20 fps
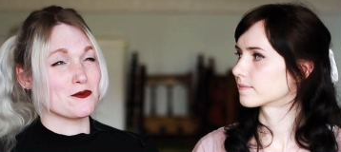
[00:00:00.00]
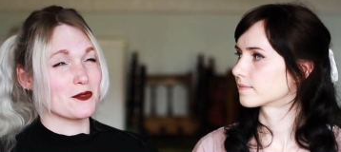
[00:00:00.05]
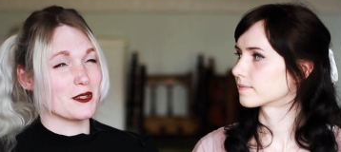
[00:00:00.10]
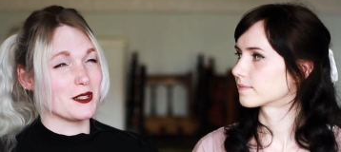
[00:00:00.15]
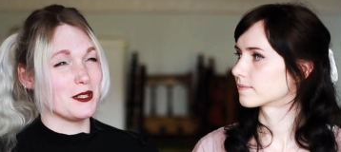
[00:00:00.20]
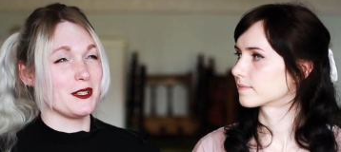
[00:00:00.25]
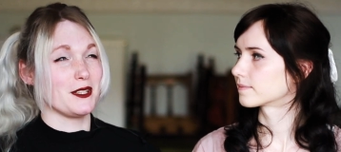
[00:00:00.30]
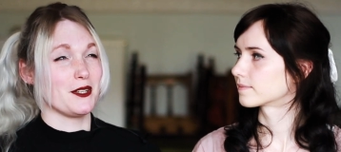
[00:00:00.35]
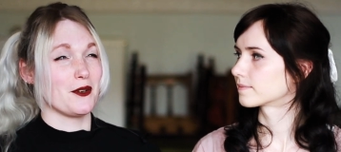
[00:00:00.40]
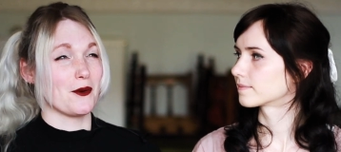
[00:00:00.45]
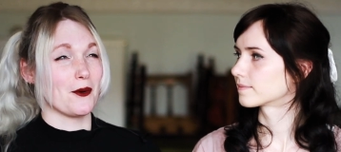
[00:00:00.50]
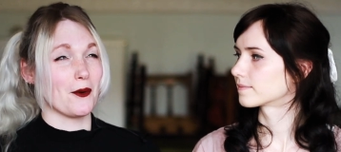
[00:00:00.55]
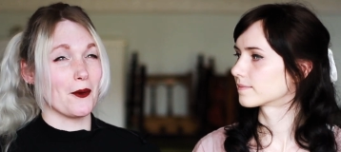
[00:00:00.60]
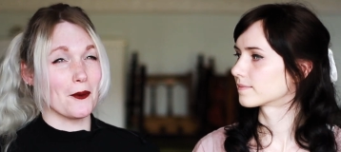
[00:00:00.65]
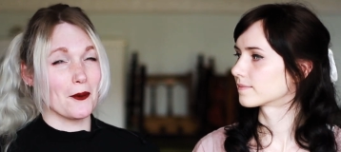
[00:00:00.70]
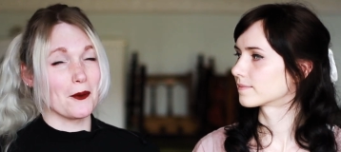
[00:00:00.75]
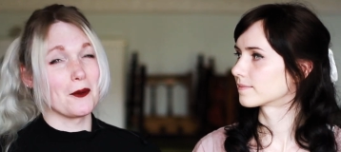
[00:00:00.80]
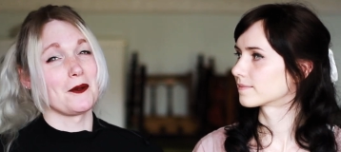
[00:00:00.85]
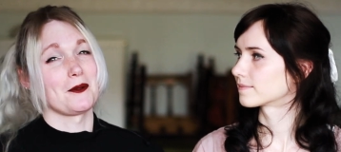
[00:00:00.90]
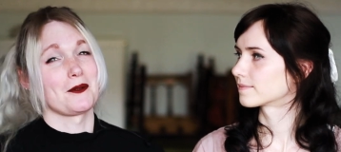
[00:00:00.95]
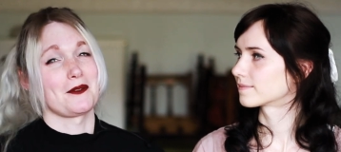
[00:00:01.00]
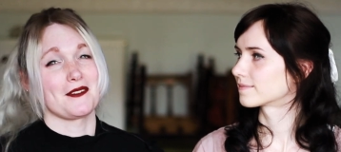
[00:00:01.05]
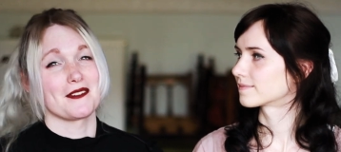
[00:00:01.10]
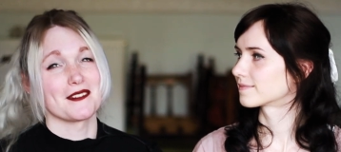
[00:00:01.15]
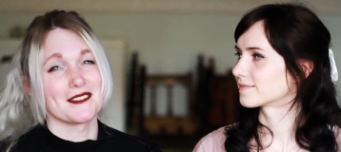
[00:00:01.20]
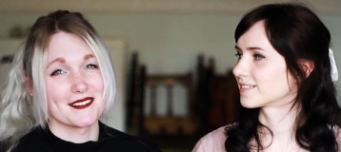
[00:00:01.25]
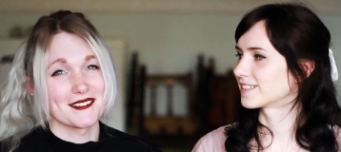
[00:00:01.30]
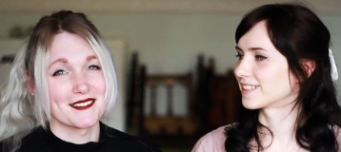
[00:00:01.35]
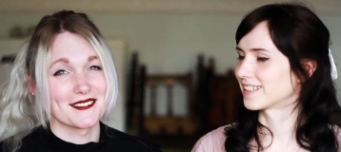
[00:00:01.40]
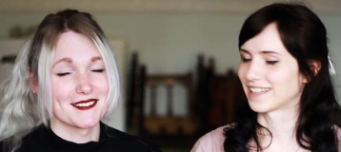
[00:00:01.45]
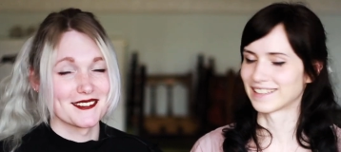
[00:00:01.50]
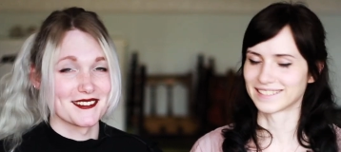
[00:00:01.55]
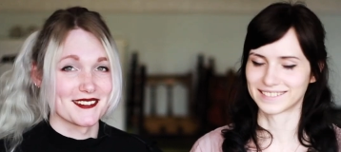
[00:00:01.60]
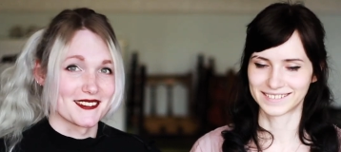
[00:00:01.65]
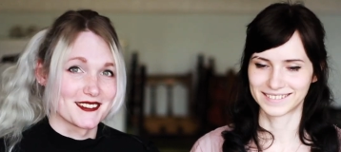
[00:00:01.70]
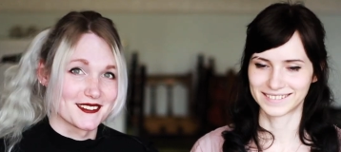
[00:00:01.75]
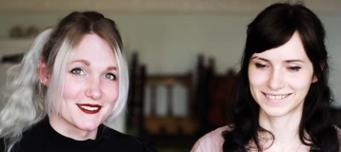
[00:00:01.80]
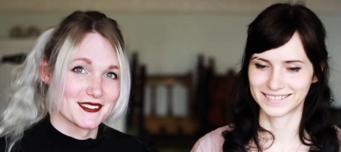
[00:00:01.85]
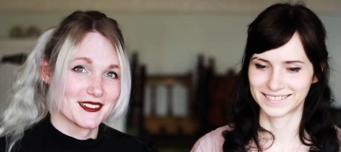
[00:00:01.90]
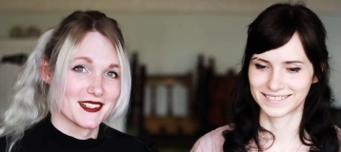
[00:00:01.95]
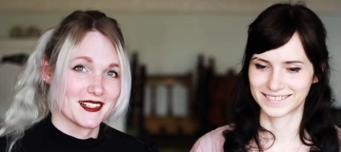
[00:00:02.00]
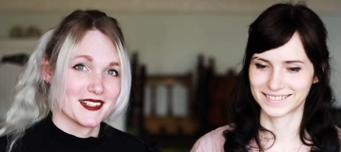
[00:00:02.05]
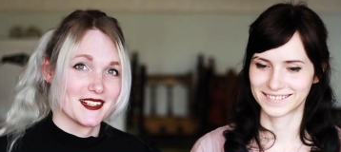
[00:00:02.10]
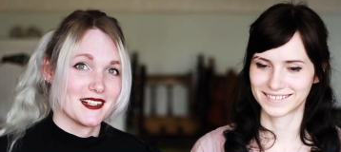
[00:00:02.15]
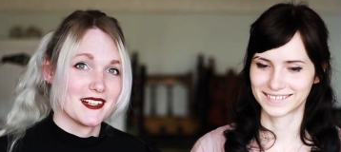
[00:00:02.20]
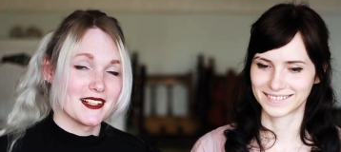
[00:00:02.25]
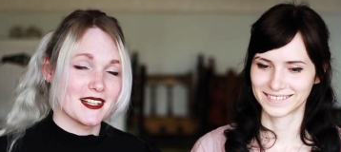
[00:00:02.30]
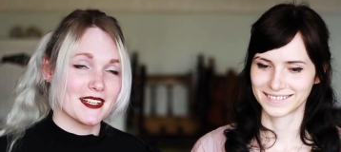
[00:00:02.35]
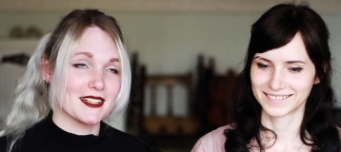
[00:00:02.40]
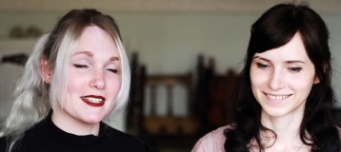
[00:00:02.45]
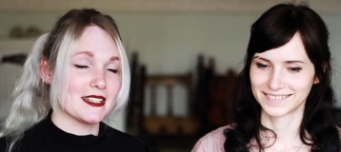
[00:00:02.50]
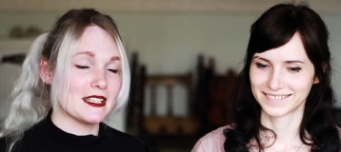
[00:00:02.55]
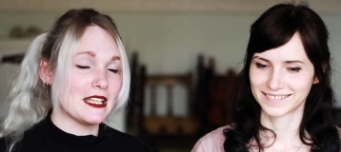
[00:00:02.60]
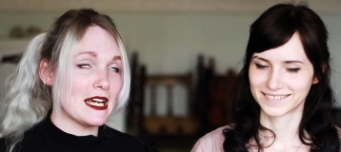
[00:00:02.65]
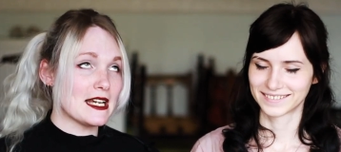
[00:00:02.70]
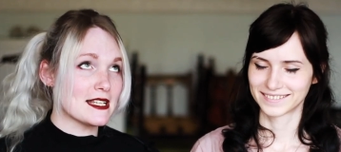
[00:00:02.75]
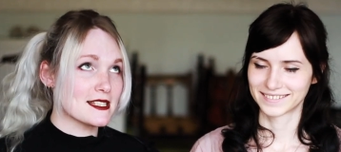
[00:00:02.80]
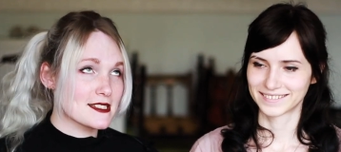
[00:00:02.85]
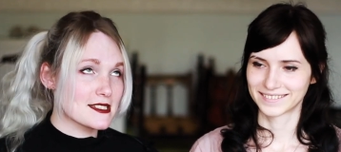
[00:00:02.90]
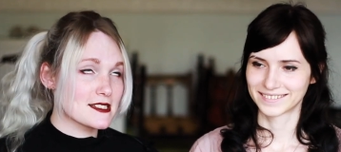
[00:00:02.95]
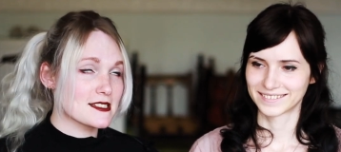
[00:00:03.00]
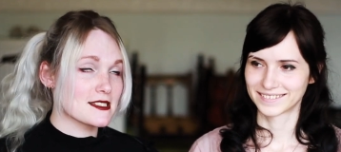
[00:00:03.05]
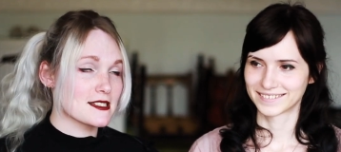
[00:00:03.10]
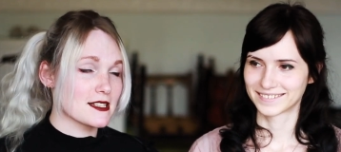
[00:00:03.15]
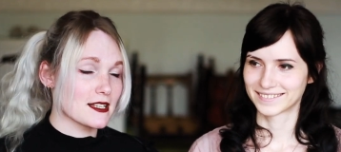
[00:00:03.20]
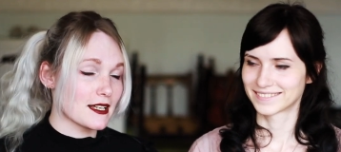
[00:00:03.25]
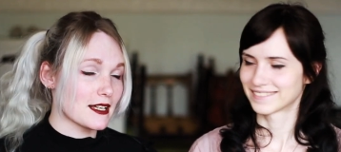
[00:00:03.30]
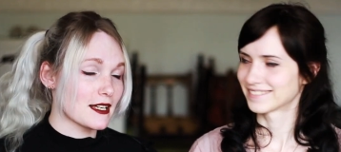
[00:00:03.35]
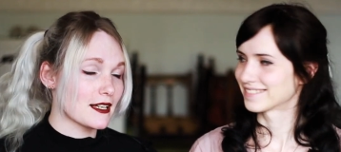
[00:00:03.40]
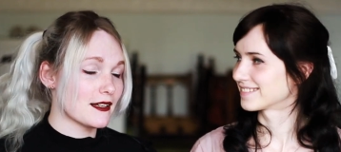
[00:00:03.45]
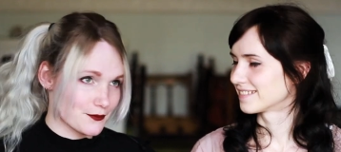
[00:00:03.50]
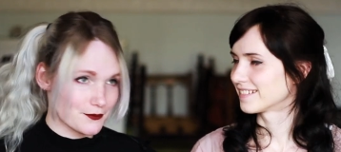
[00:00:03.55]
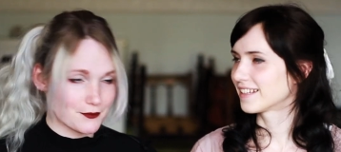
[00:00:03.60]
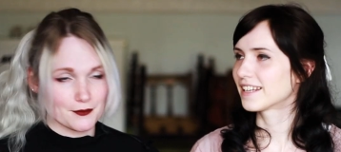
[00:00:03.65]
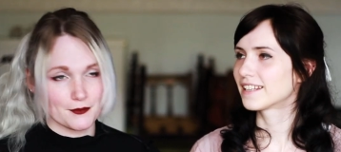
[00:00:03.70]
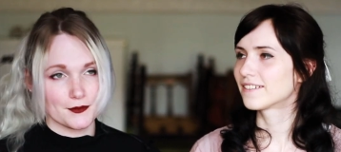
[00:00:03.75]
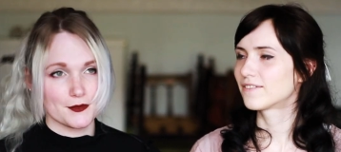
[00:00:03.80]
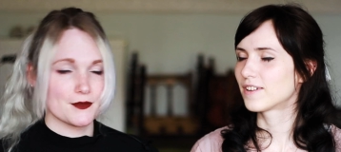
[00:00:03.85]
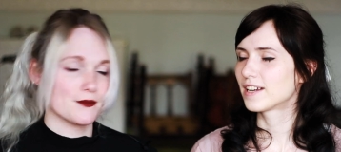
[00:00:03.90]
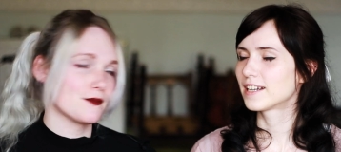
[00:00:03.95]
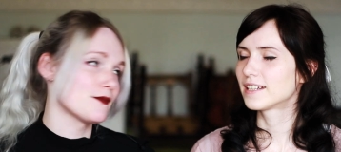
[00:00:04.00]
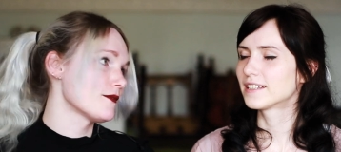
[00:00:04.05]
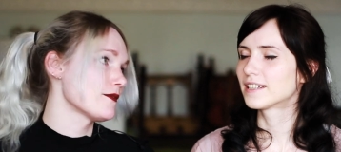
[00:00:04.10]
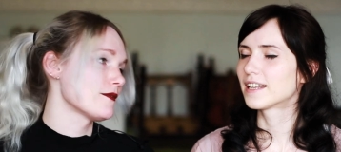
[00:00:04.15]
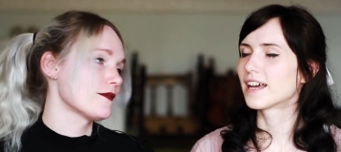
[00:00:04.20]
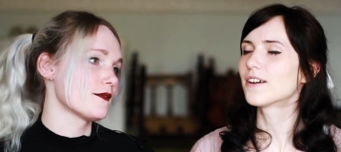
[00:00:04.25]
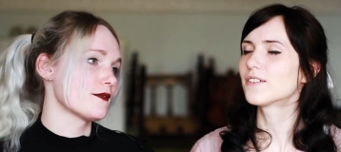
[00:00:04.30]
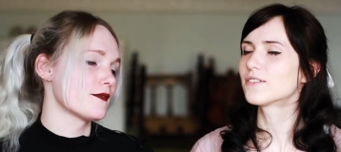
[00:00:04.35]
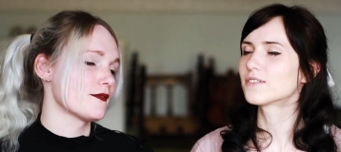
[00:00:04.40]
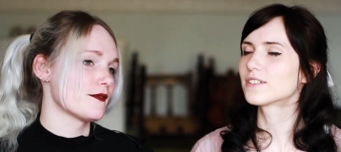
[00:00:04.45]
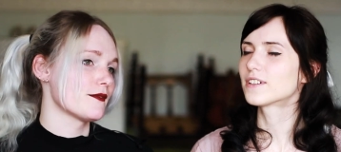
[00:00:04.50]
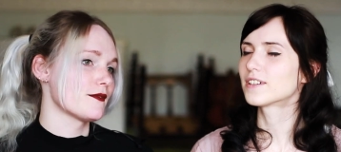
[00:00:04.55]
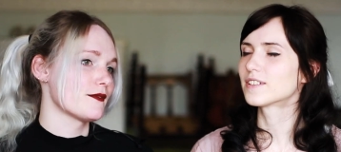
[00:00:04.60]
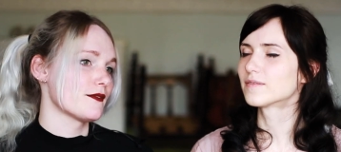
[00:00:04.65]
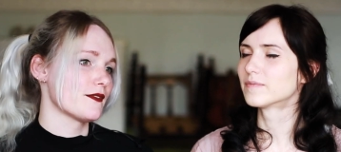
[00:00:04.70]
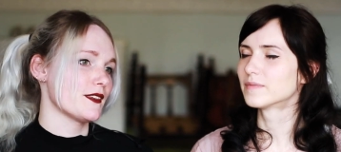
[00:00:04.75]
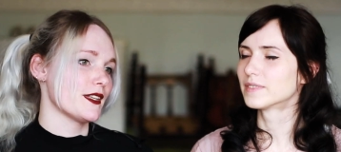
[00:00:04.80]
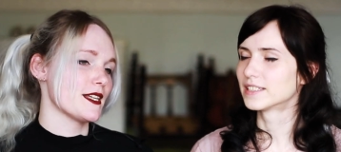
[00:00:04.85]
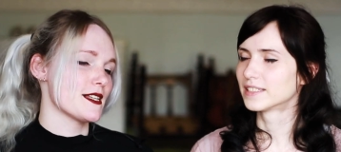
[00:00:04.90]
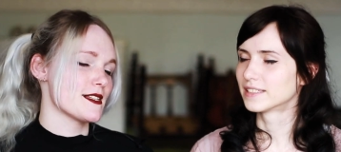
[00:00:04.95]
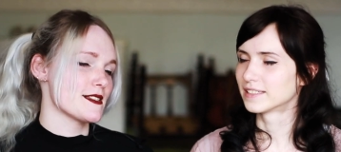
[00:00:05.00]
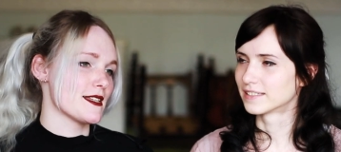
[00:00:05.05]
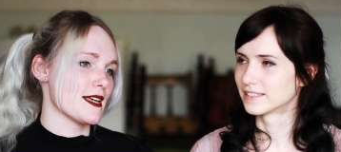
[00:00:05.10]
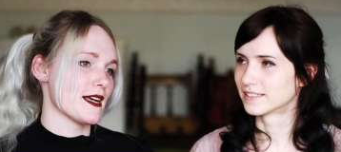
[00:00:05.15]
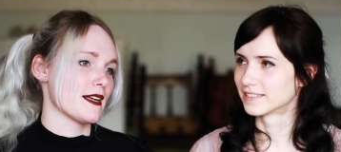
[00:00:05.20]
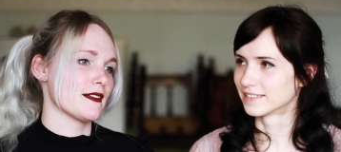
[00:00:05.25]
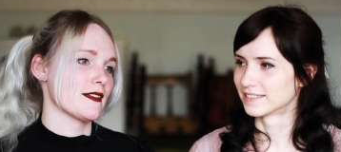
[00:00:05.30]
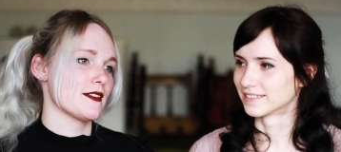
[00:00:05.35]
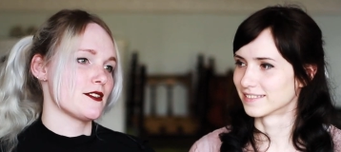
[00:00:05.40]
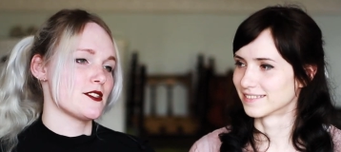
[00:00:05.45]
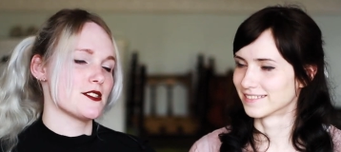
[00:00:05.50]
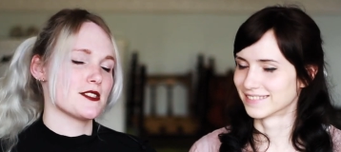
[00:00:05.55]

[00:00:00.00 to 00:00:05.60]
Speaker 1: really old. Yeah. Like, yes,
Speaker 2: let it rain down on me.
Speaker 1: Exactly.